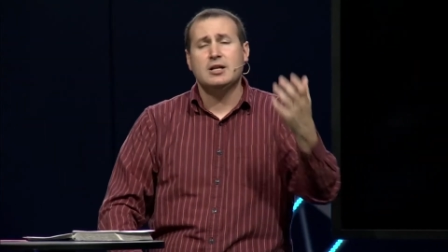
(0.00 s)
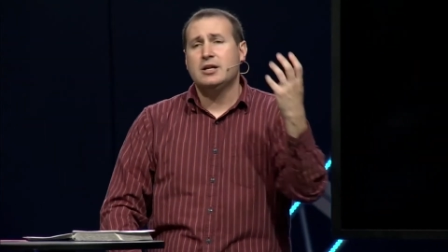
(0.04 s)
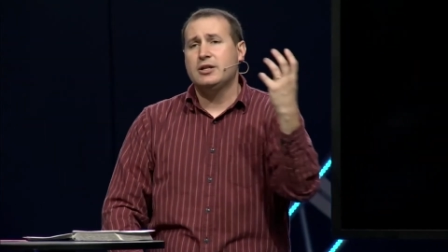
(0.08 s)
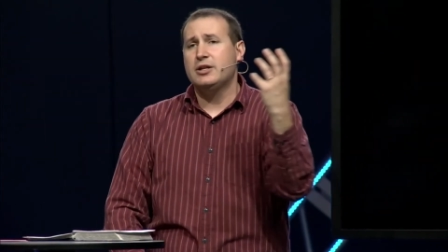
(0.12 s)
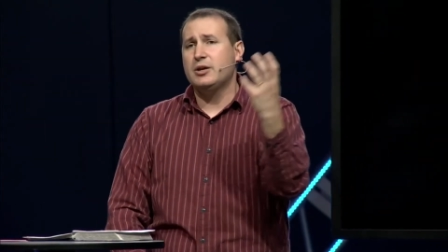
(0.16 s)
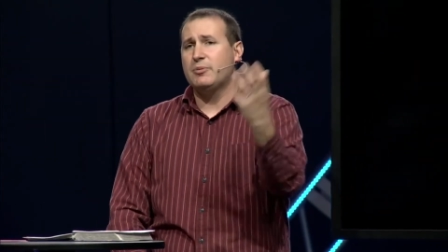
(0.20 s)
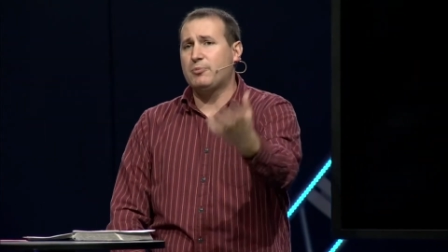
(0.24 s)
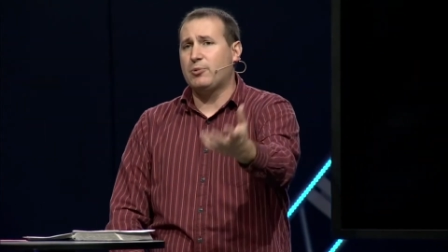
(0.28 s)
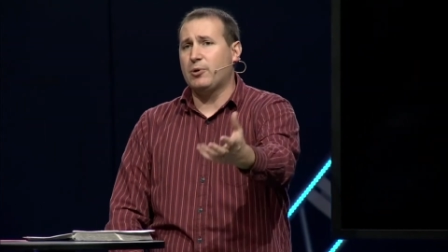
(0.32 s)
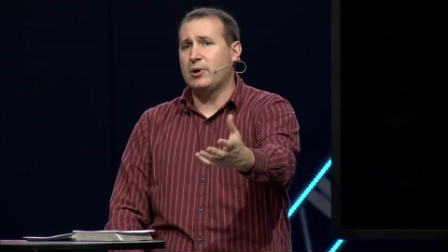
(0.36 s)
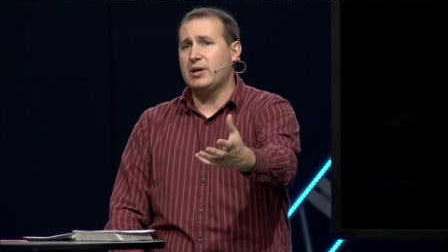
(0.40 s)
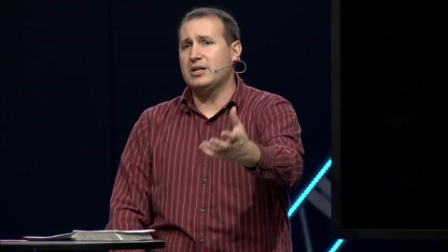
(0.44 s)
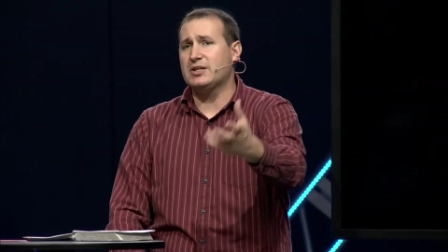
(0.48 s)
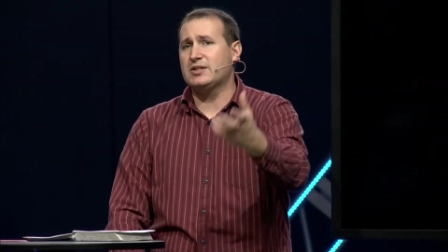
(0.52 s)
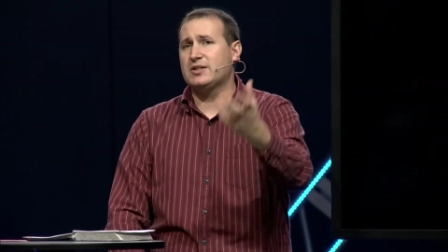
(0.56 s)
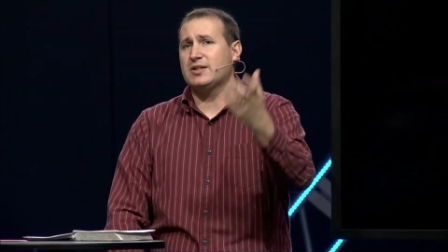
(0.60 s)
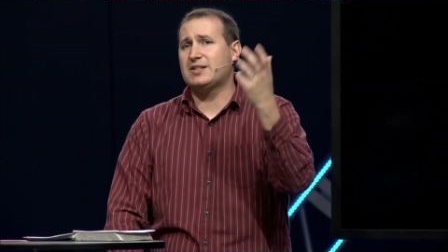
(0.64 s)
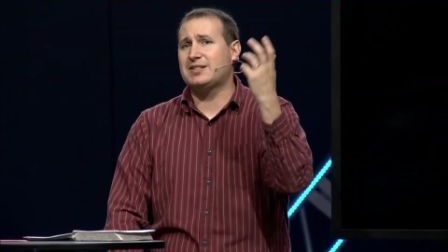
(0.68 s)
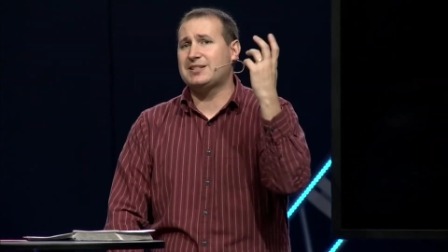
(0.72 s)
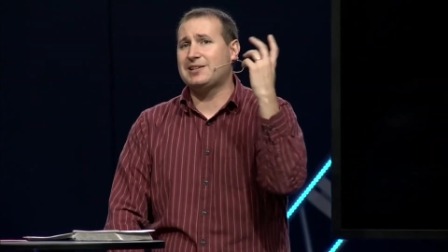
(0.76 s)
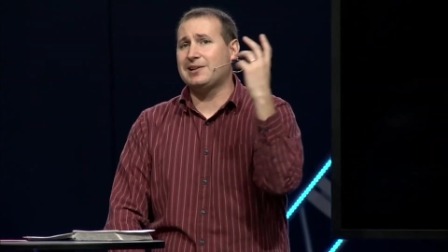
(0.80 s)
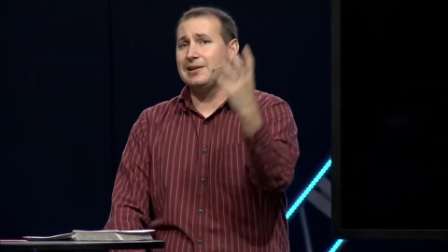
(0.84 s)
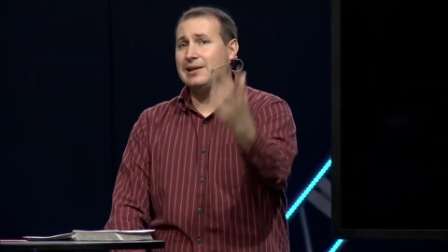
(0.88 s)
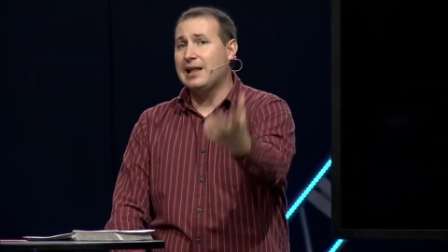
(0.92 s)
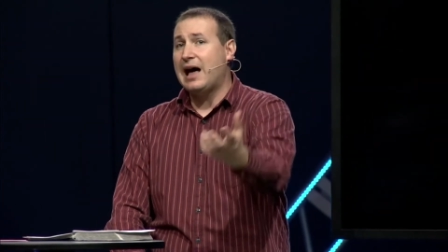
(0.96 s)
that brings us
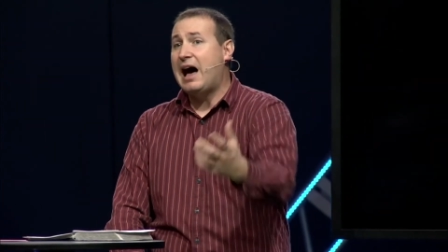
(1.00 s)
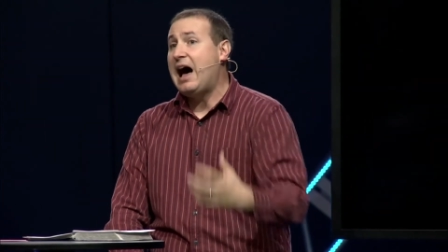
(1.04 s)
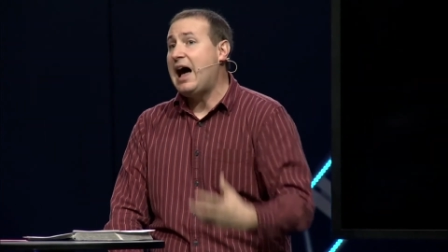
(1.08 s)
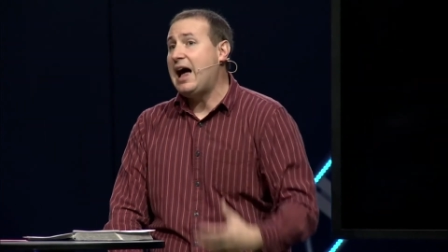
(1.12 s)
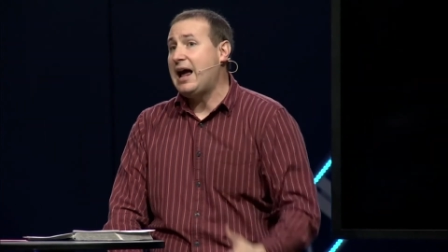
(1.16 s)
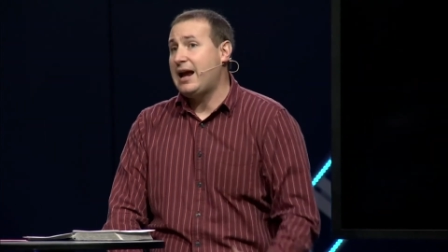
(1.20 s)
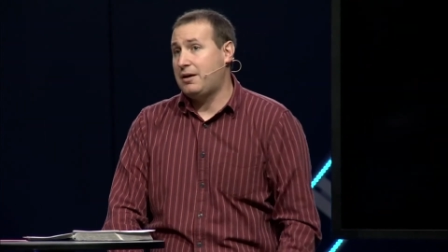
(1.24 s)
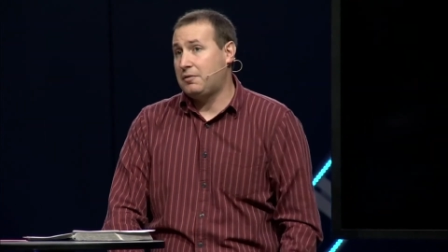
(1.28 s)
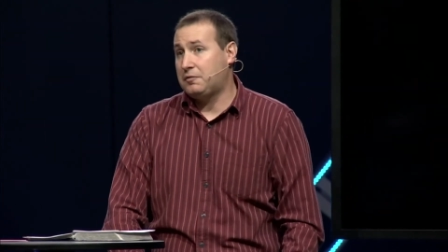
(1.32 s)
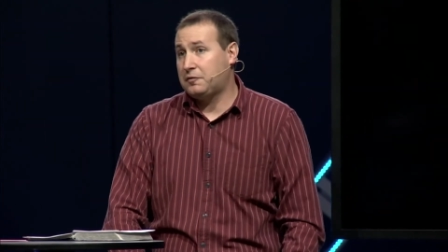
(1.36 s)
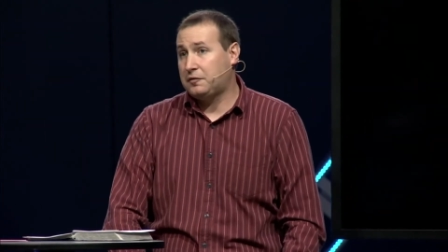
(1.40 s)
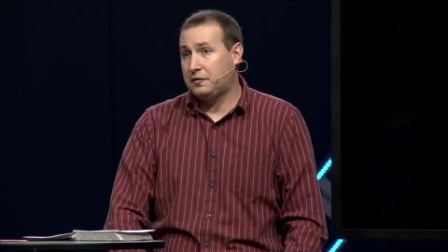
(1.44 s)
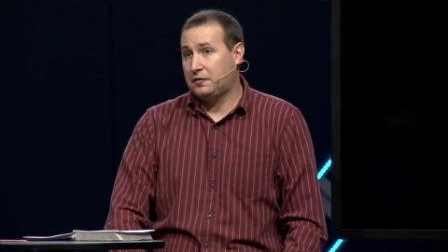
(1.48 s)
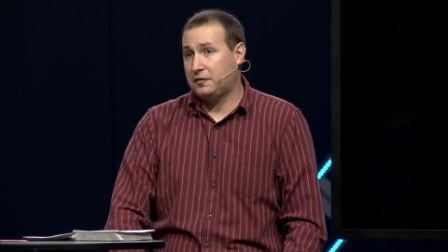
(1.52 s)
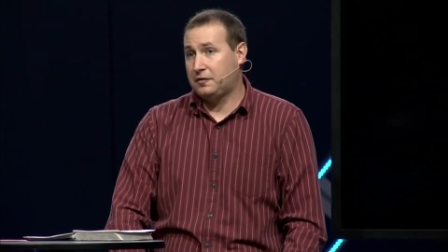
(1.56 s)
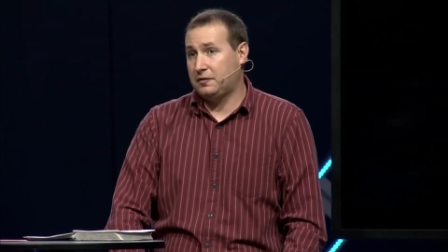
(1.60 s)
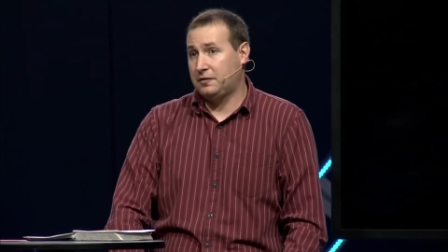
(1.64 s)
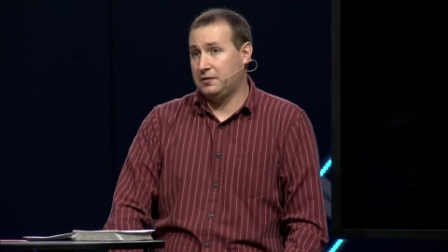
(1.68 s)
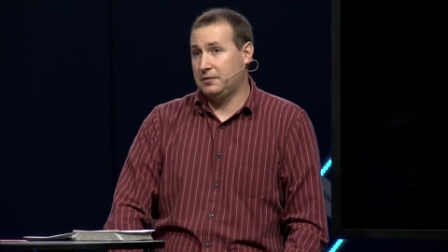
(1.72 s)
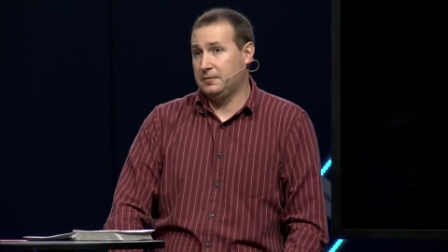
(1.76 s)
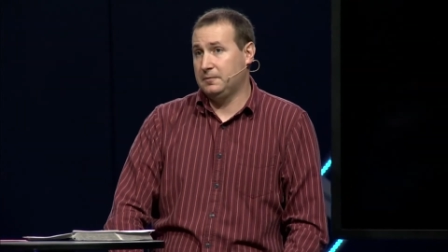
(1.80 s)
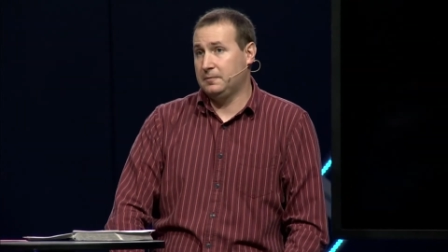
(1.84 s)
to life.